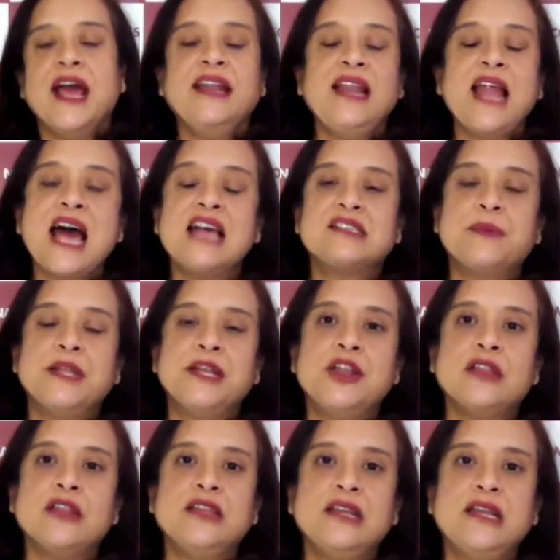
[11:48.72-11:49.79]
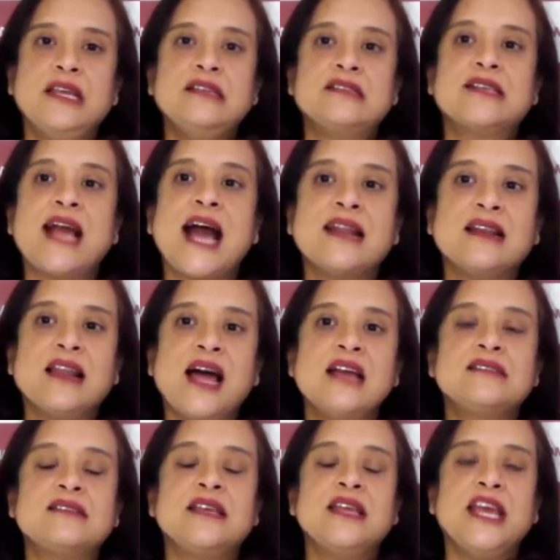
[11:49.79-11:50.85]
And last but not the least,
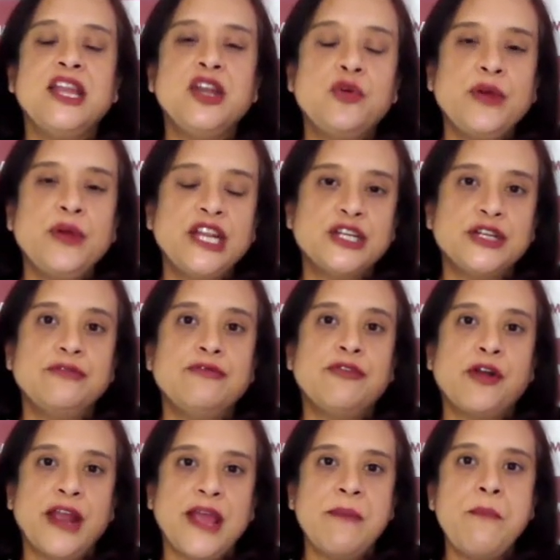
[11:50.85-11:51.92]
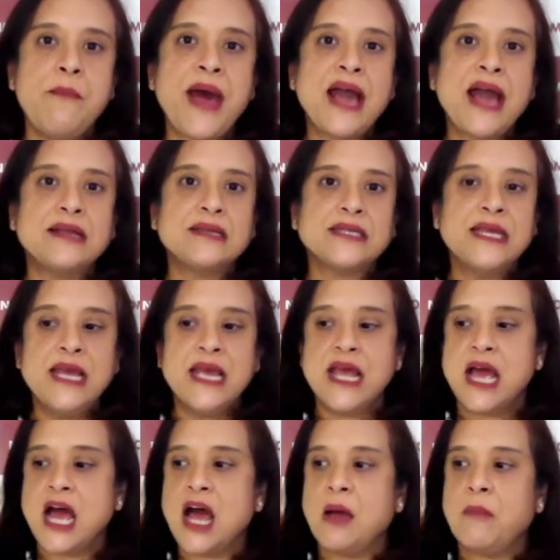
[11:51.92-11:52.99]
catalyzing innovation for impact.
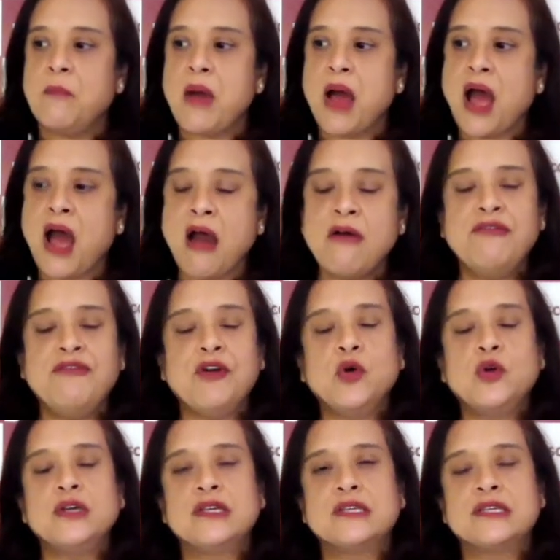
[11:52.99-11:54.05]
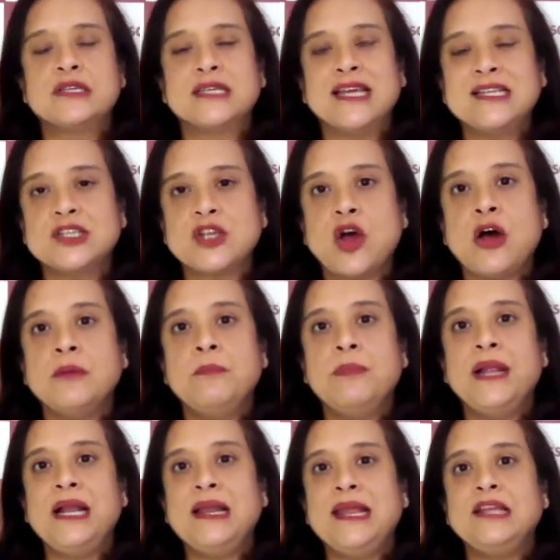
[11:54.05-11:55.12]
Our focus is on
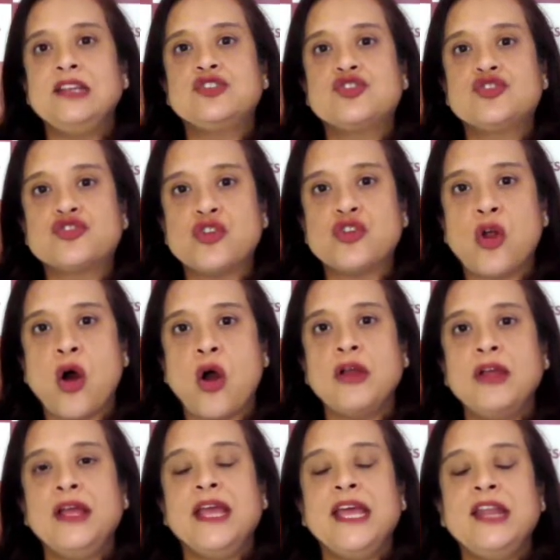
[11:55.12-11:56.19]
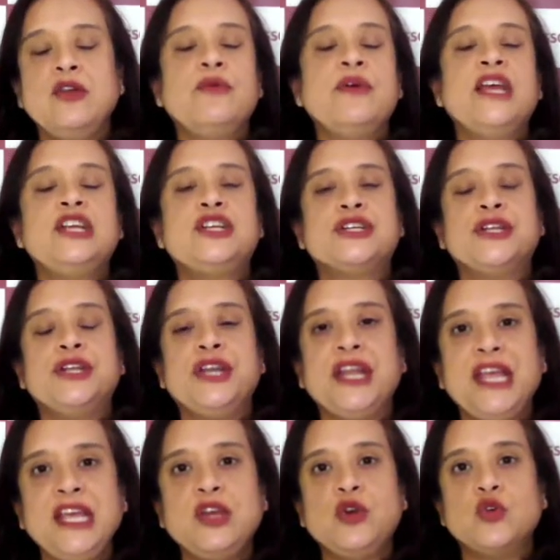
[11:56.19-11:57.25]
building strong innovation
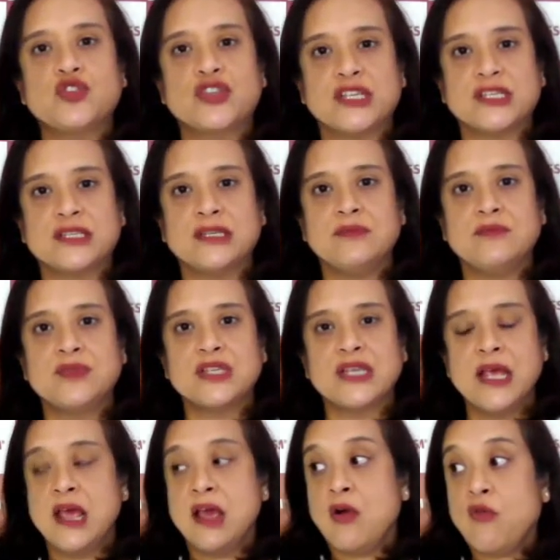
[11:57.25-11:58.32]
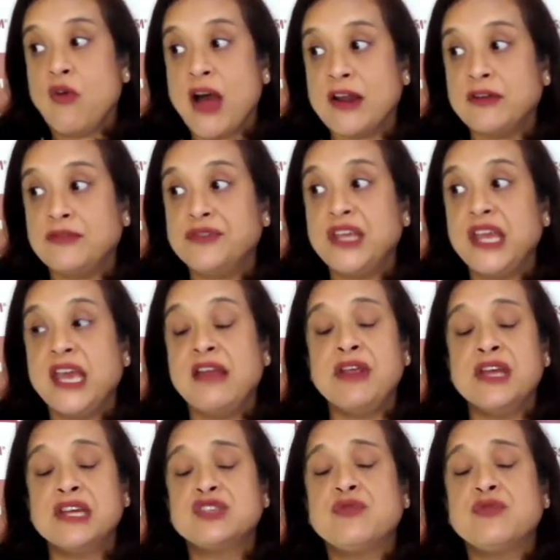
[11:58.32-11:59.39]
ecosystems. One of the
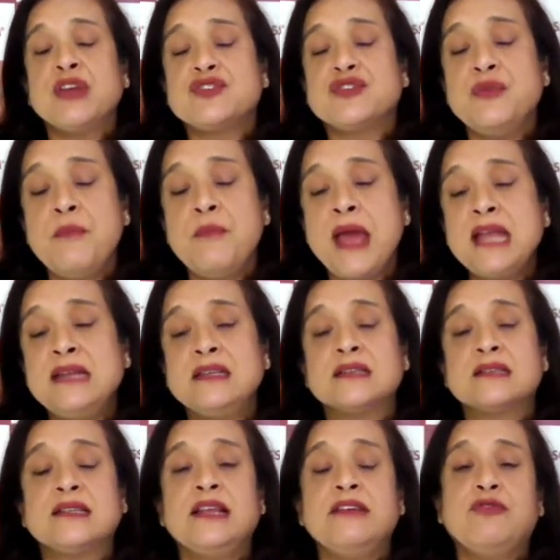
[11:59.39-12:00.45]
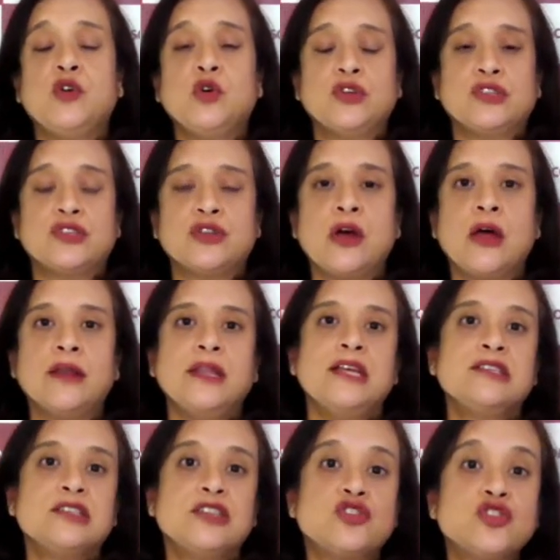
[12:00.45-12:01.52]
areas we are tremendously focused on is